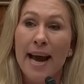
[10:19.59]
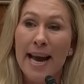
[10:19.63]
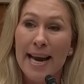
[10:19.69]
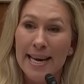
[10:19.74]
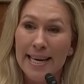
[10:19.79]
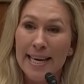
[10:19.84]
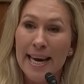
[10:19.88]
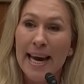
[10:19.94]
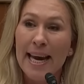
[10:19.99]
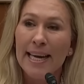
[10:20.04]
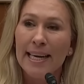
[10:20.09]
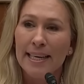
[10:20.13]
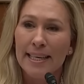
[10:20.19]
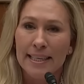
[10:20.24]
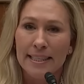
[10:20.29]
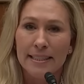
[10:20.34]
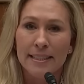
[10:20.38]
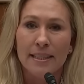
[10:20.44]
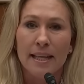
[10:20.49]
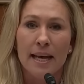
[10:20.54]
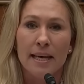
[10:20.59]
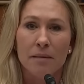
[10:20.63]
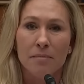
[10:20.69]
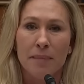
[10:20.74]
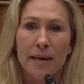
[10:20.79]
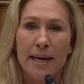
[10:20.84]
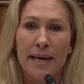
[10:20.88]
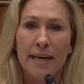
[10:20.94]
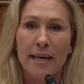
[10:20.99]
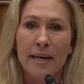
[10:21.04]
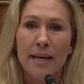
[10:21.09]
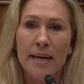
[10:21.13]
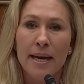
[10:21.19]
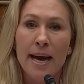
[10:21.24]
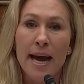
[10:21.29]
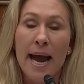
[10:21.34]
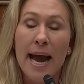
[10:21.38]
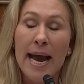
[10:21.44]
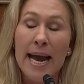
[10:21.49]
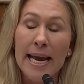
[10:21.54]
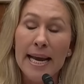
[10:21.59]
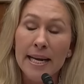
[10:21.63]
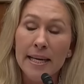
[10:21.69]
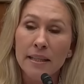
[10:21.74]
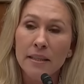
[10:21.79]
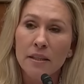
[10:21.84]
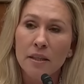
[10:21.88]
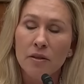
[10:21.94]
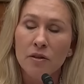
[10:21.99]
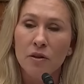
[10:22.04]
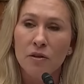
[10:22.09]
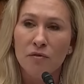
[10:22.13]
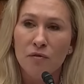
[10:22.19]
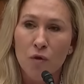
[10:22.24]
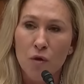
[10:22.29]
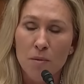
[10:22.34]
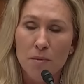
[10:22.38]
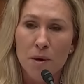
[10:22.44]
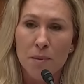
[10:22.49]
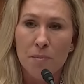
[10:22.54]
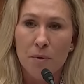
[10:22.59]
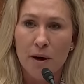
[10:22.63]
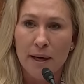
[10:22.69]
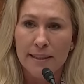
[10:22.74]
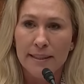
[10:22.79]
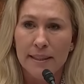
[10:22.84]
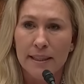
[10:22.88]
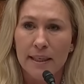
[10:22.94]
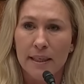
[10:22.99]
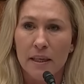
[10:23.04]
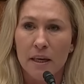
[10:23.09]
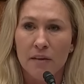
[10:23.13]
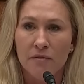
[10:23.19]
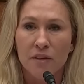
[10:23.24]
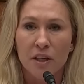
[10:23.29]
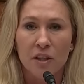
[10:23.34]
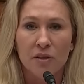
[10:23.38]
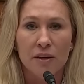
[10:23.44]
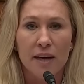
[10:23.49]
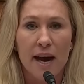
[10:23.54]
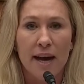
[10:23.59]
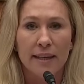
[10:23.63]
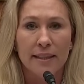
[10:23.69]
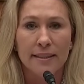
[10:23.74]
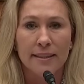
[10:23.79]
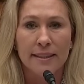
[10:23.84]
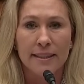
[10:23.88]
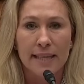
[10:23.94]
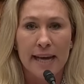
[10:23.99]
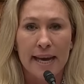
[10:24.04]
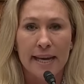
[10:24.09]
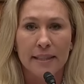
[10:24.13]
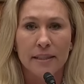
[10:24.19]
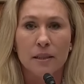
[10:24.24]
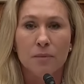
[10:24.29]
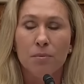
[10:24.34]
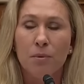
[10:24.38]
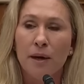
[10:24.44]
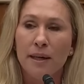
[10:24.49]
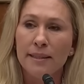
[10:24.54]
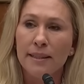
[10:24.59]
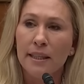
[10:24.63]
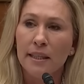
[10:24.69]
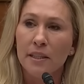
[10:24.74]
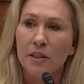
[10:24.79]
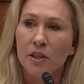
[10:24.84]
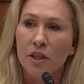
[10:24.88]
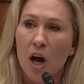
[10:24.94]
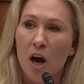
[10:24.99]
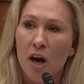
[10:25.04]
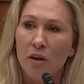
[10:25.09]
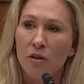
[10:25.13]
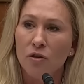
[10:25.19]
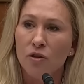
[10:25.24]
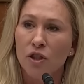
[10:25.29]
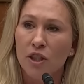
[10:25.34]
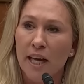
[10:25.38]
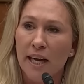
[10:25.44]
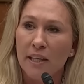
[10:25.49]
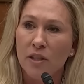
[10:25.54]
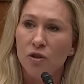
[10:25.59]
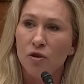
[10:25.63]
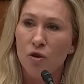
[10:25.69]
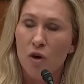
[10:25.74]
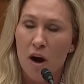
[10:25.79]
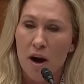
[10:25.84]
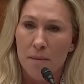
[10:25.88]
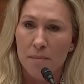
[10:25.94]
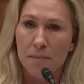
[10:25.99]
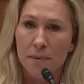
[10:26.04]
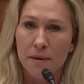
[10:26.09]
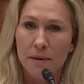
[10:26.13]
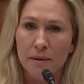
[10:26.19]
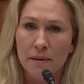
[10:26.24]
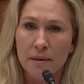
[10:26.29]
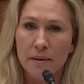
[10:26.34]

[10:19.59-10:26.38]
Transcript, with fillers: and candidates like me and the former president of the United States, President Donald J. Trump,